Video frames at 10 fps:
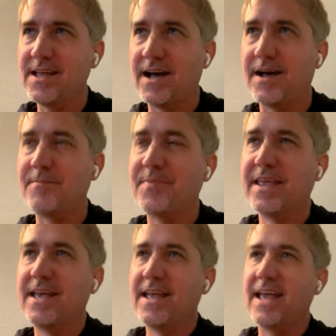Um,
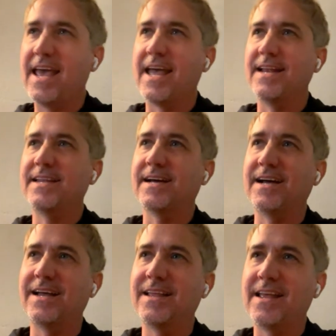and
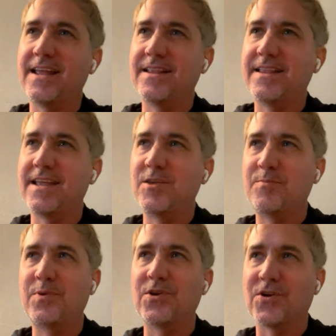uh, and then
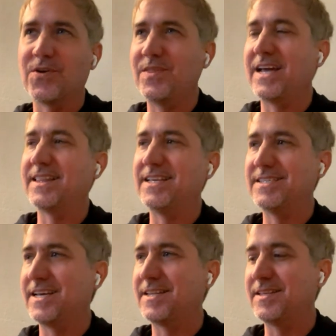you put her in like
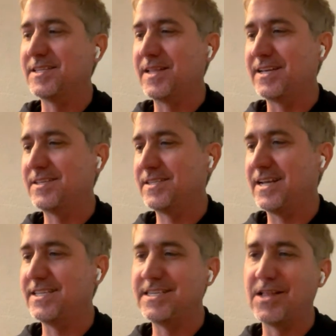these like this like
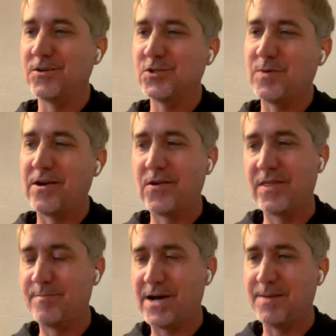nice yellow sweater
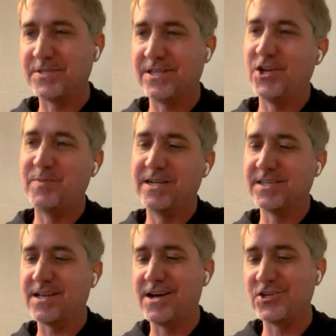that pops a little bit
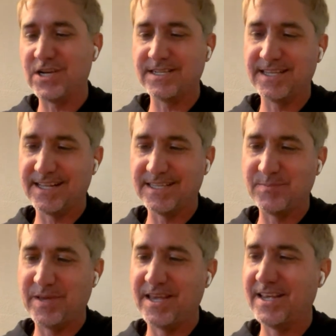as a contrast against
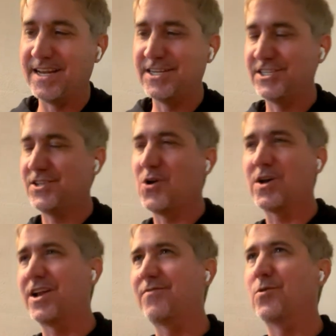the pink, and it just
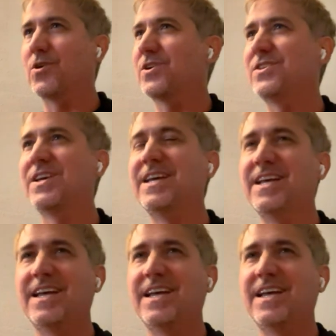all kind of worked.